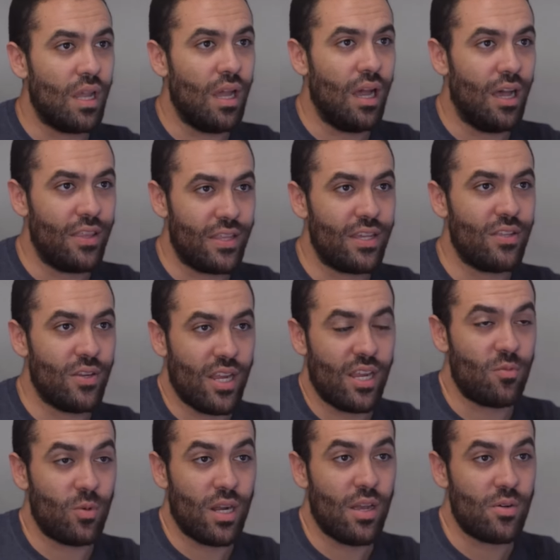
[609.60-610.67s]
On the other
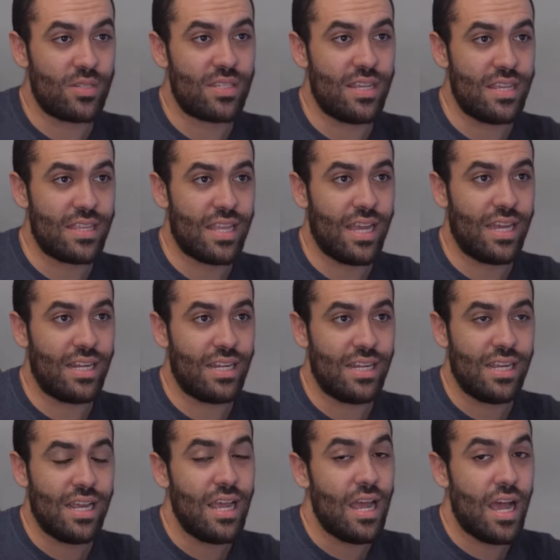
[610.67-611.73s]
hand, when I was seeing that,
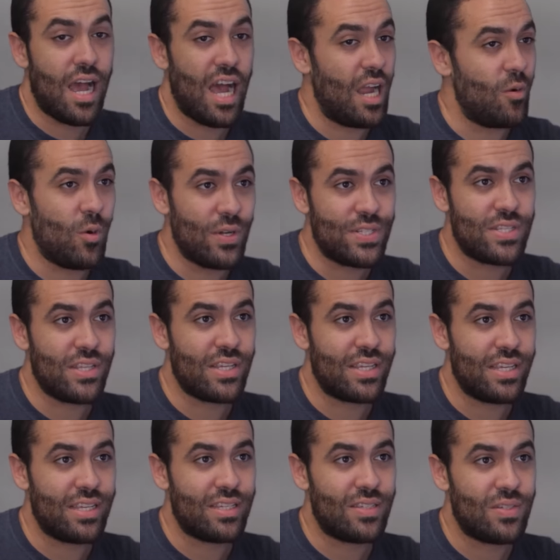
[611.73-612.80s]
I was
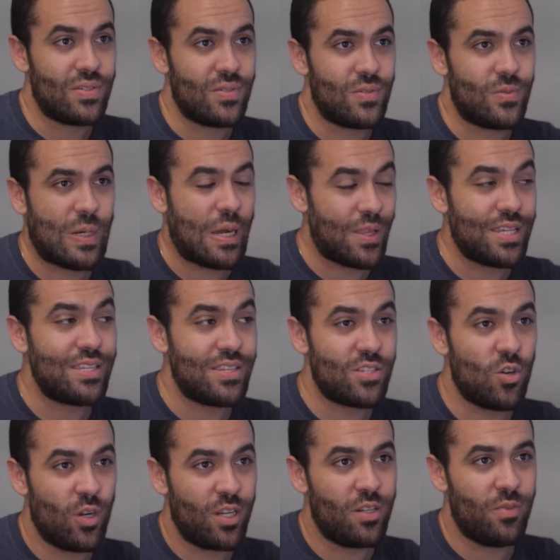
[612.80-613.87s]
thinking, "Wow, this is
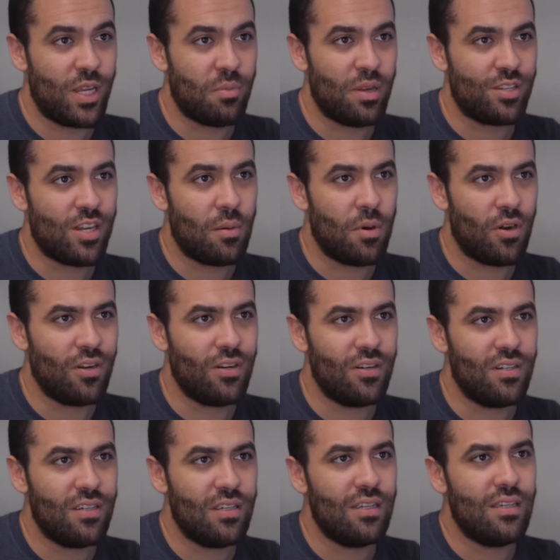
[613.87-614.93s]
going to make my job harder."
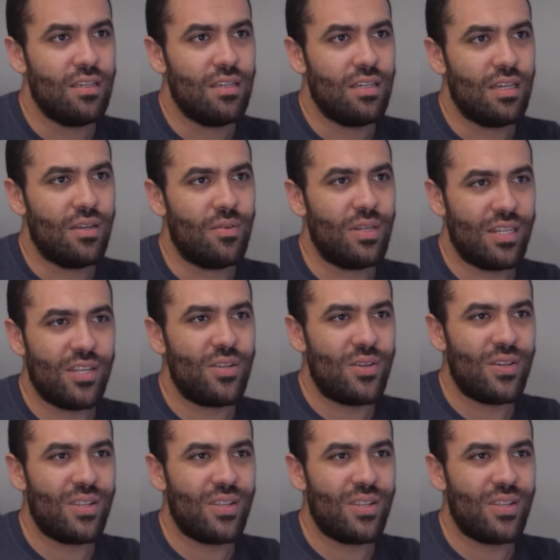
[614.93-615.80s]
I mean, do you,